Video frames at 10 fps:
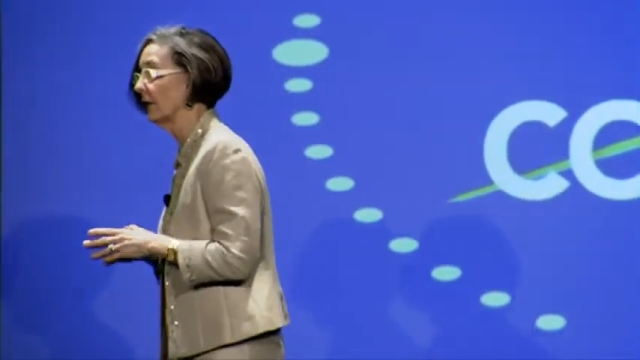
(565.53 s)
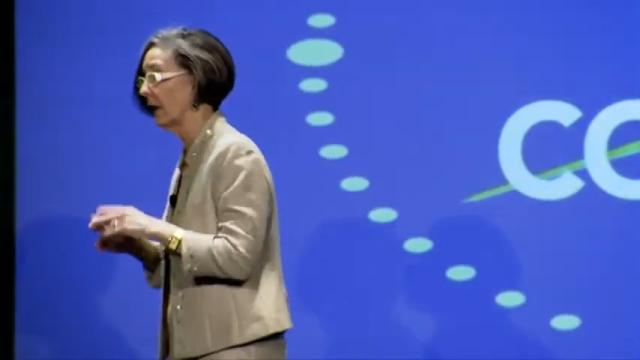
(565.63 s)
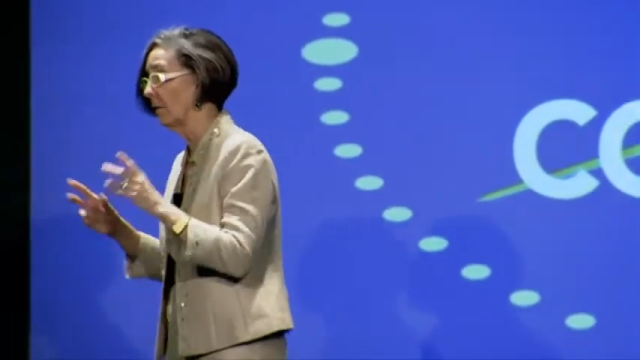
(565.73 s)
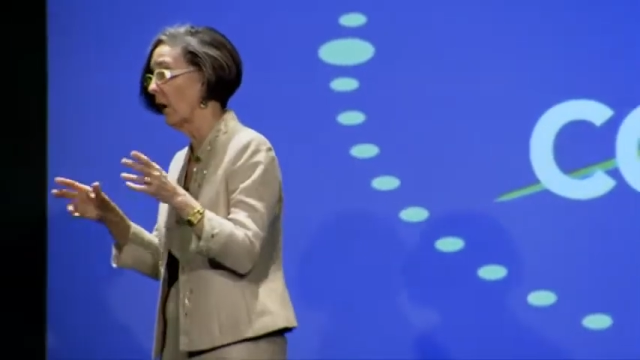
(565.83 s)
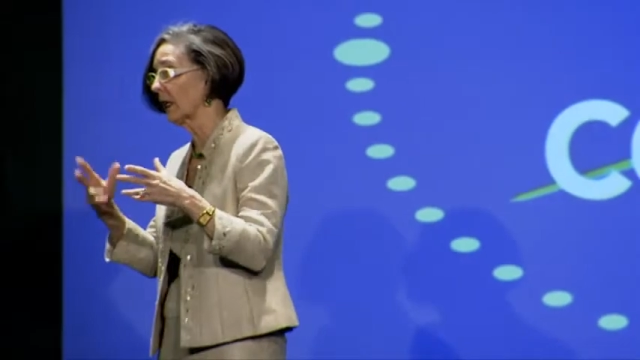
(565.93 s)

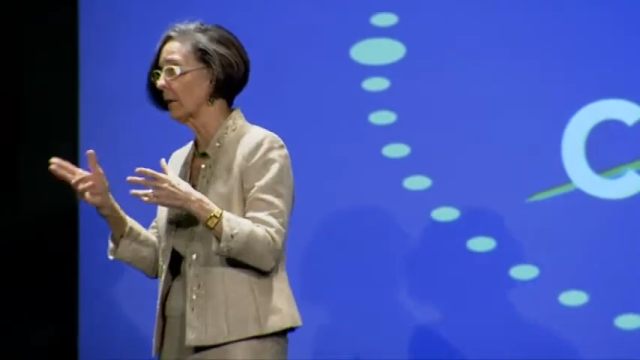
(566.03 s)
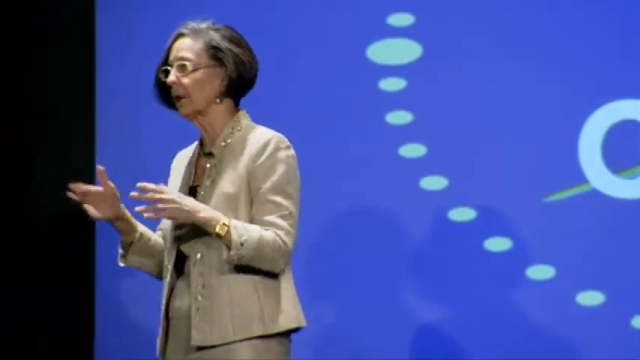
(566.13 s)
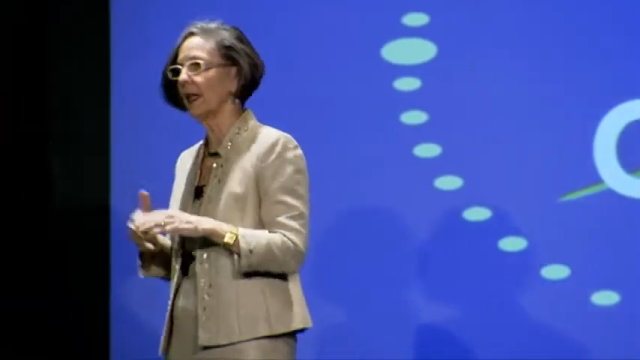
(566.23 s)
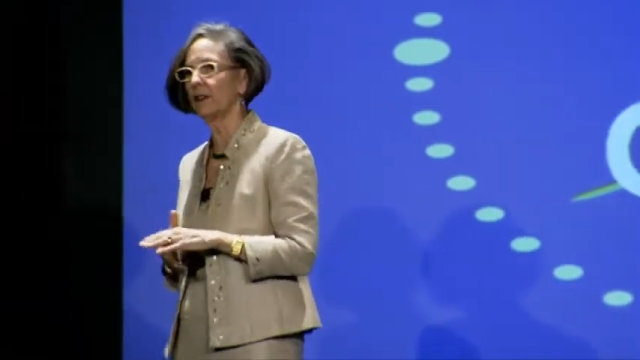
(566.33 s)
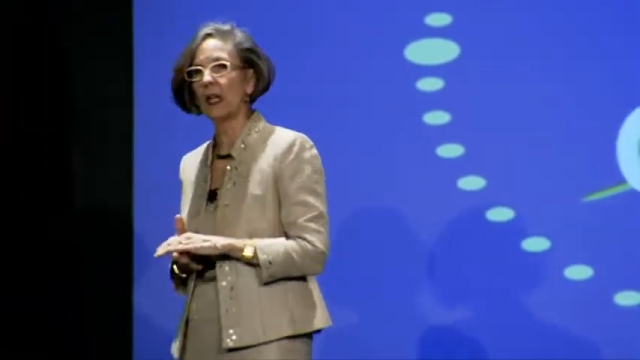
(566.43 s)

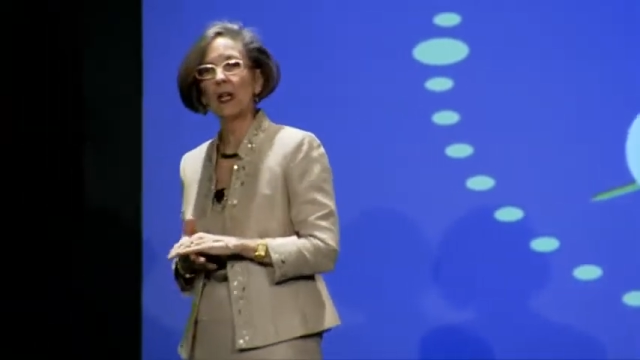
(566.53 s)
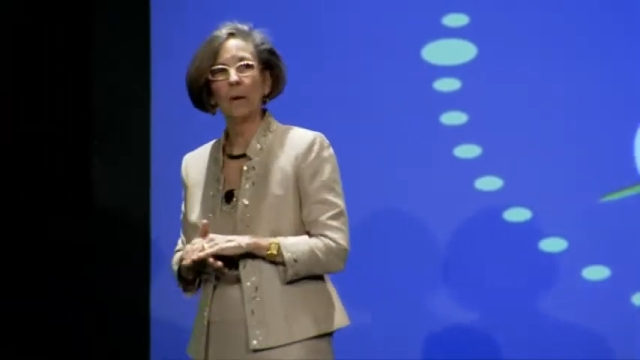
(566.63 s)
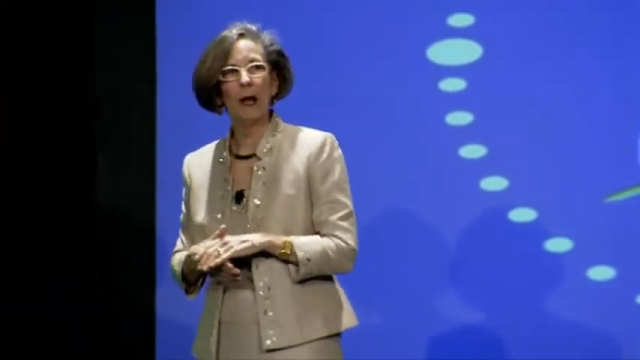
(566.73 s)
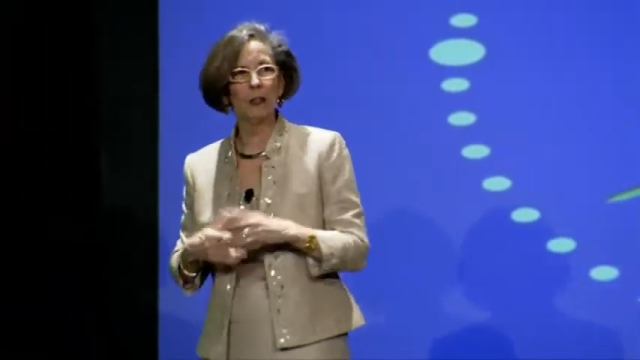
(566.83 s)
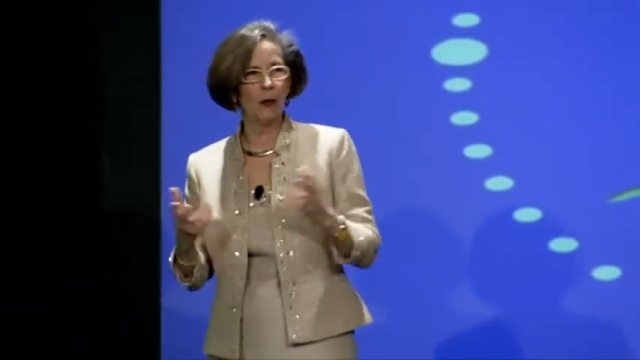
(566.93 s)
marketplace
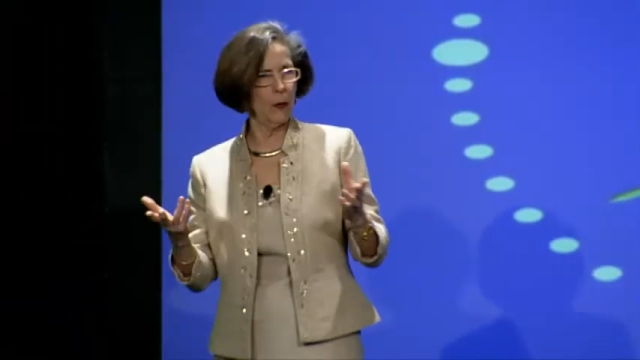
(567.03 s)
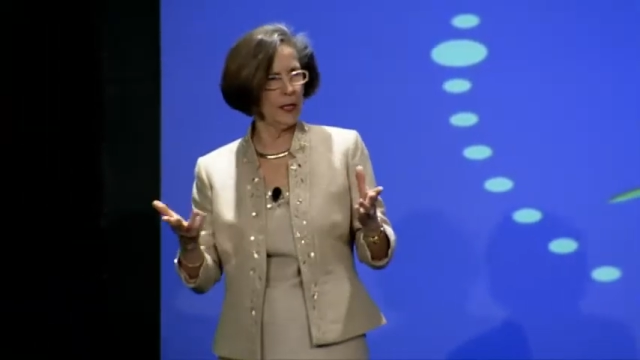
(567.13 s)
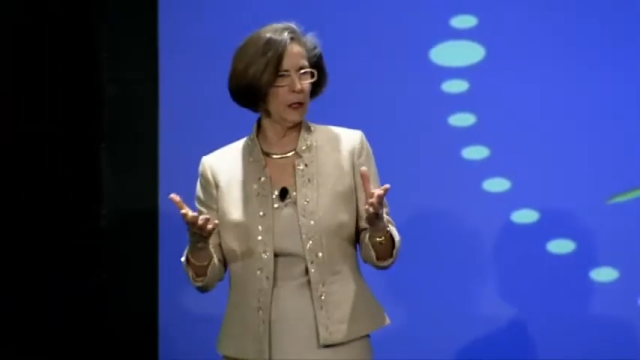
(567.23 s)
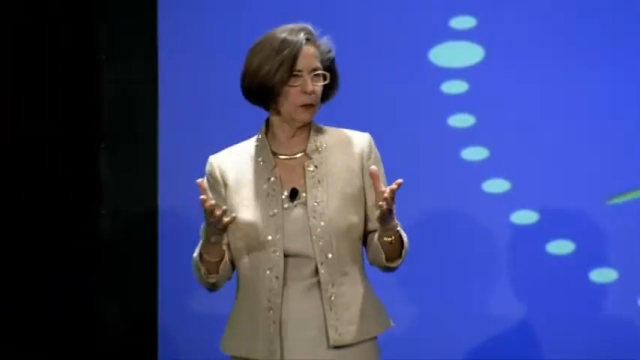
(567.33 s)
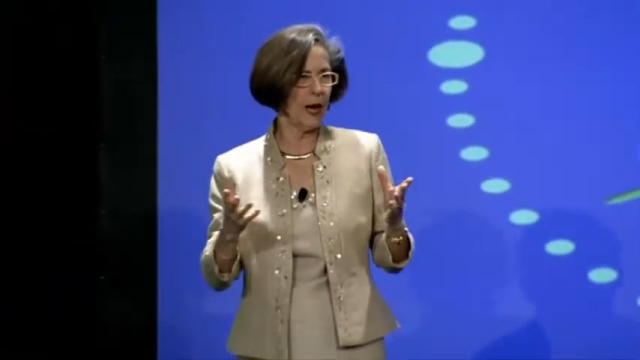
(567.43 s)
by growing
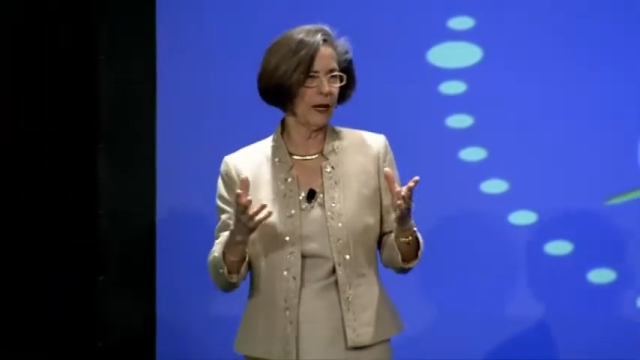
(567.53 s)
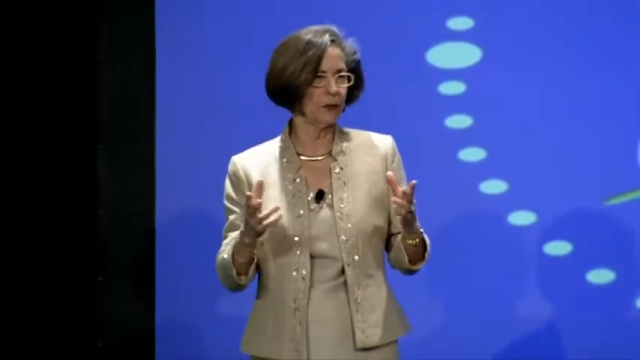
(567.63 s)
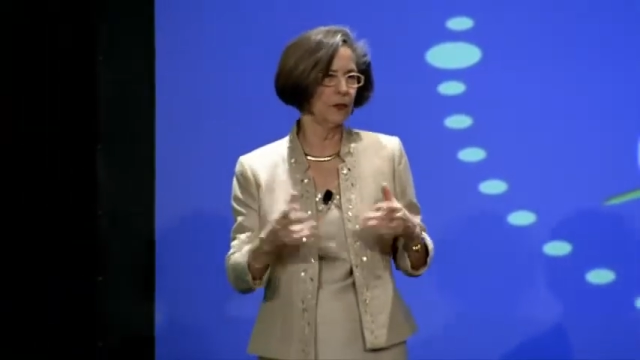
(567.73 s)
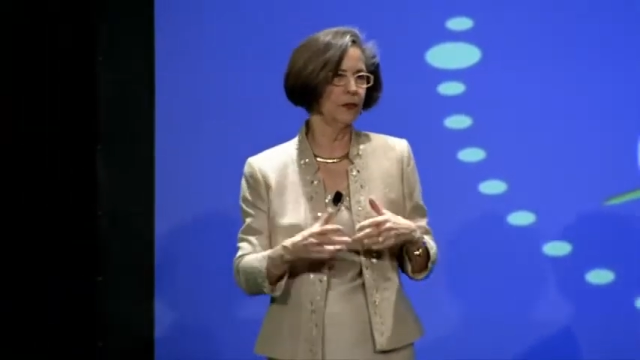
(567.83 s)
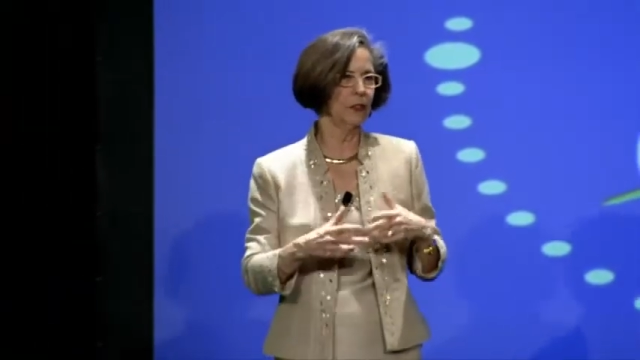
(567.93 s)
their
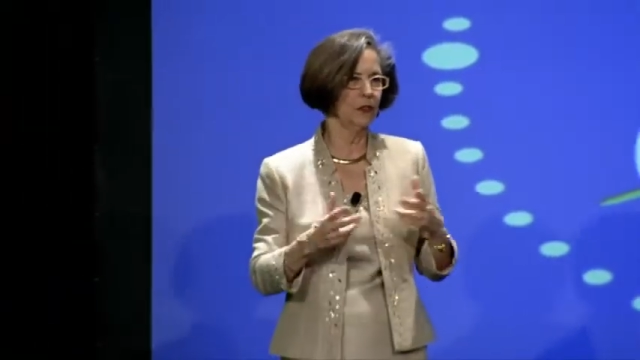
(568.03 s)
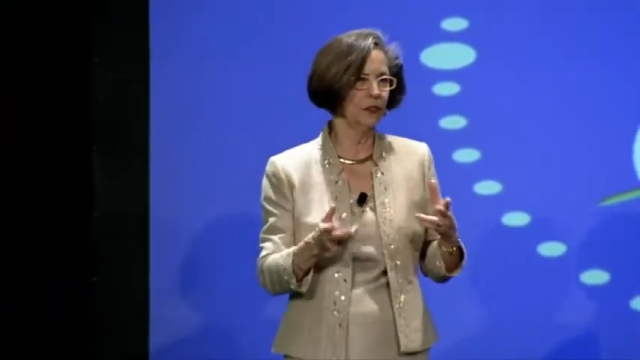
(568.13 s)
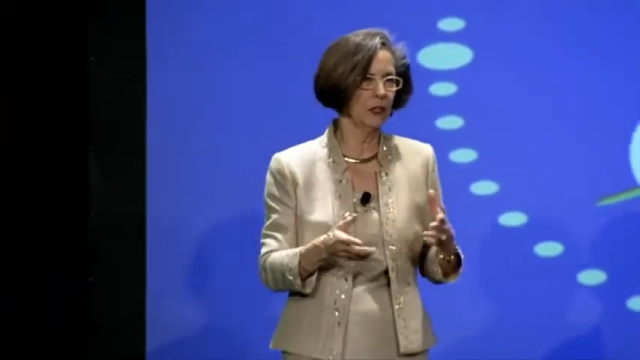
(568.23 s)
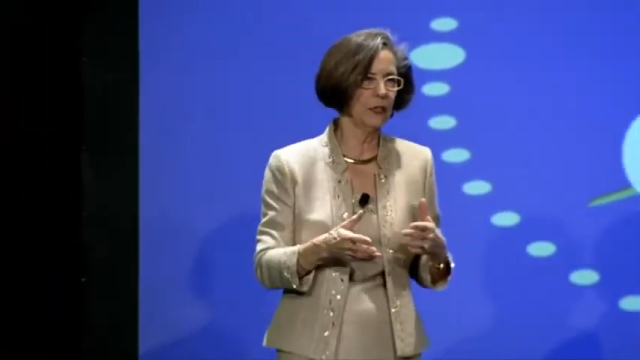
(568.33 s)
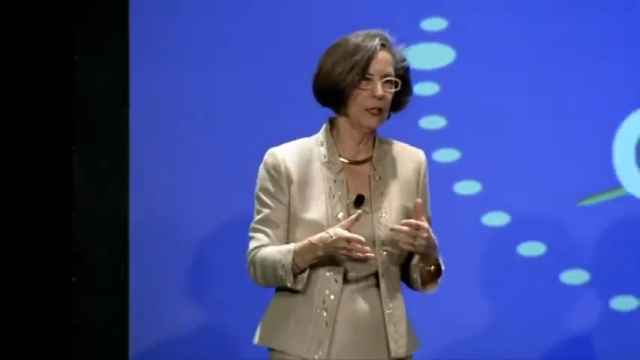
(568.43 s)
practices,
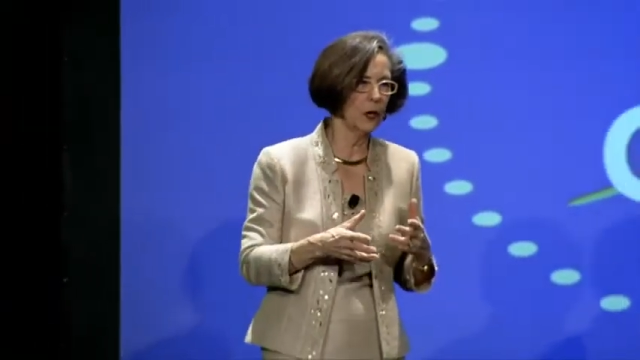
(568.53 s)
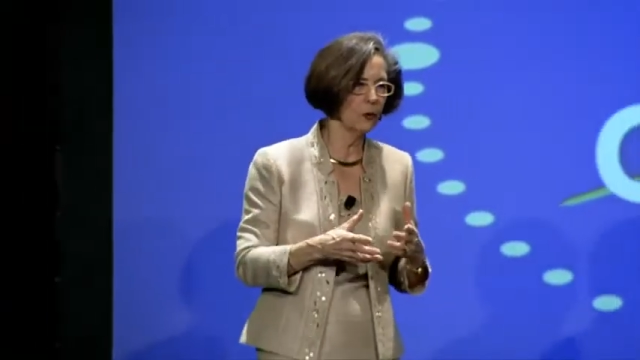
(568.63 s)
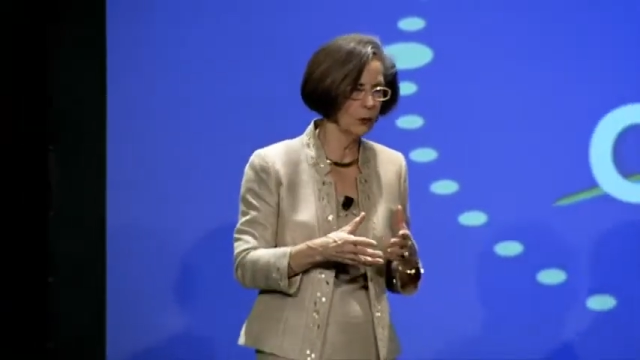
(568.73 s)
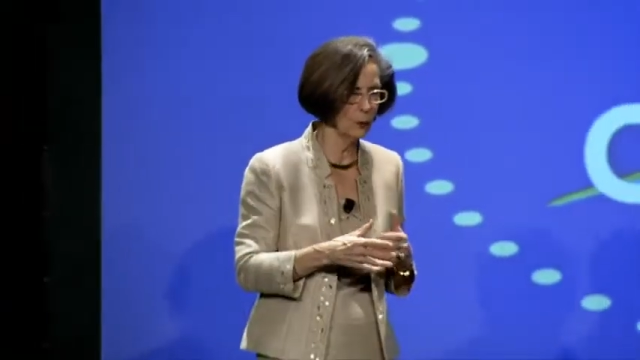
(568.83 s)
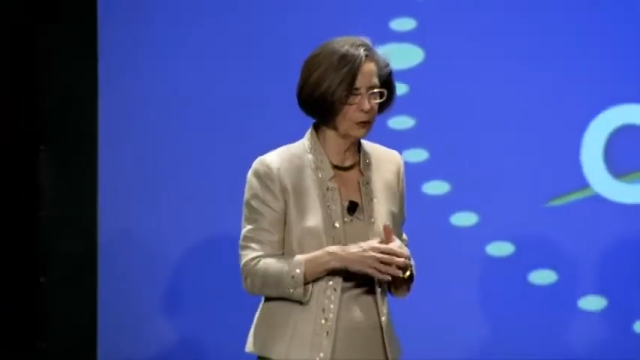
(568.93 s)
considering
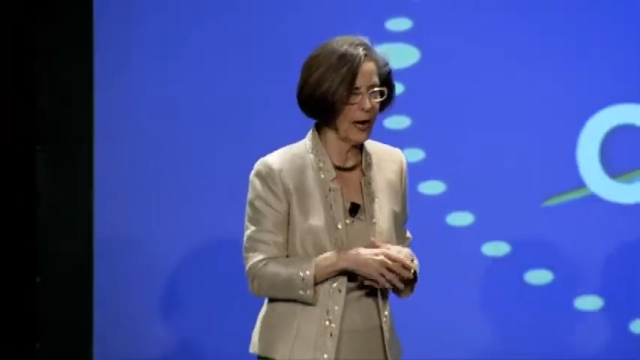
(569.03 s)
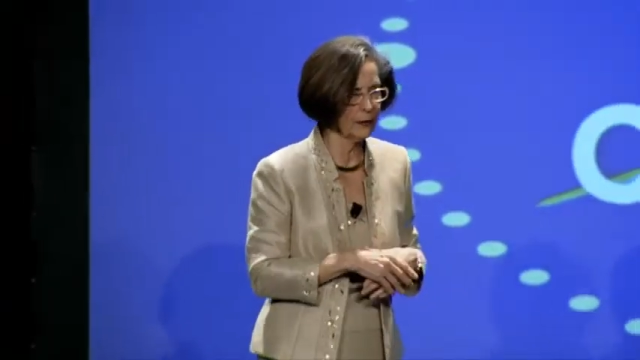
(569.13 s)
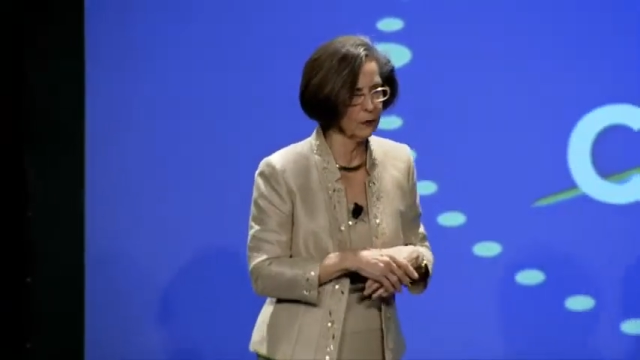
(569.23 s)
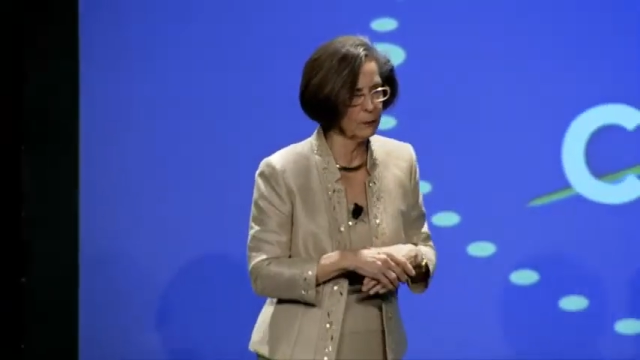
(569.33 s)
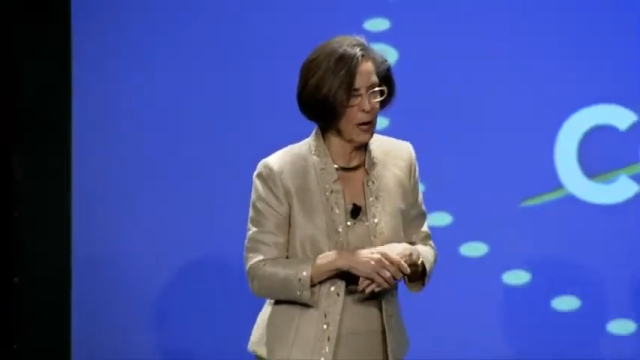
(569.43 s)
group
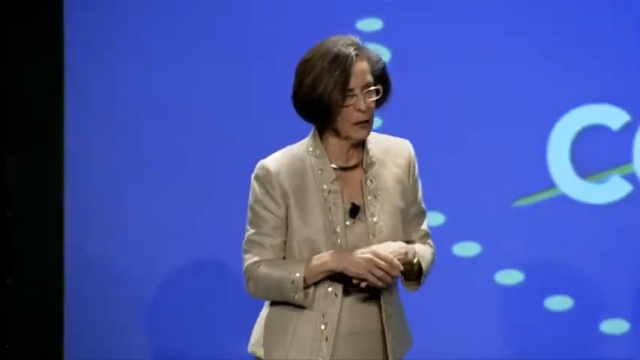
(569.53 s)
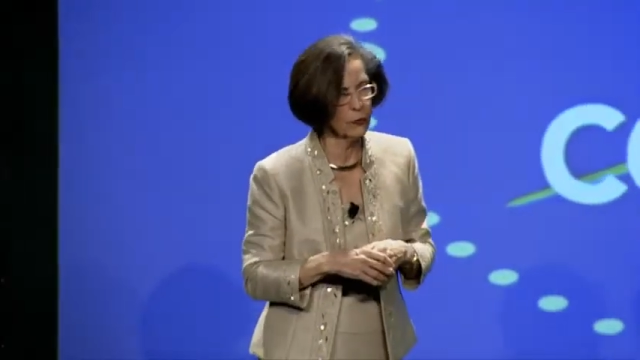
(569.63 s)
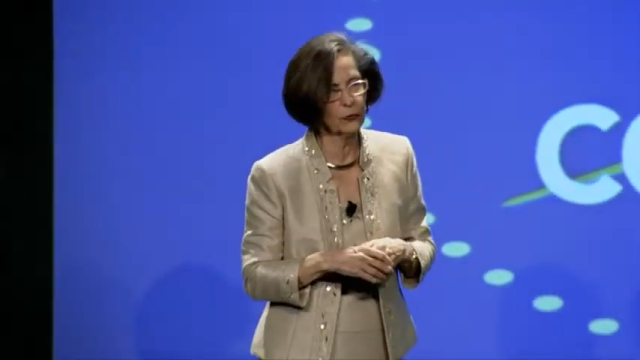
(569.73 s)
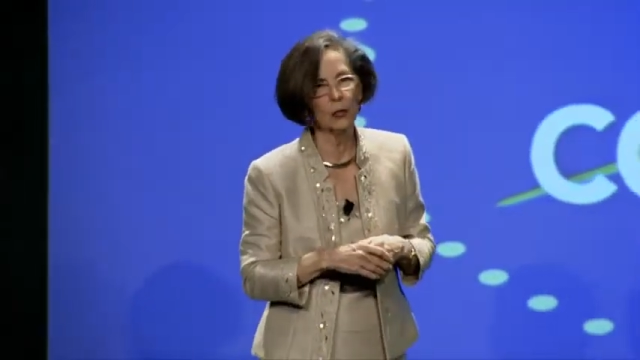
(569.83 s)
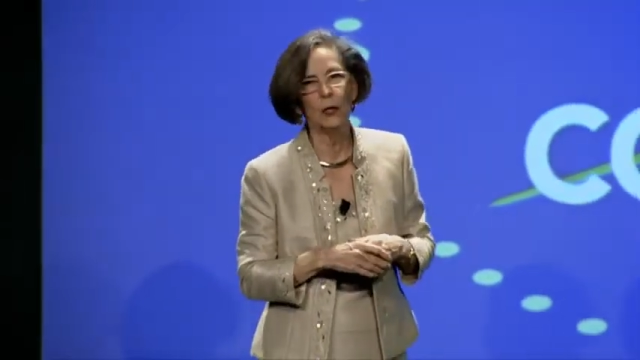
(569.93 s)
practice models,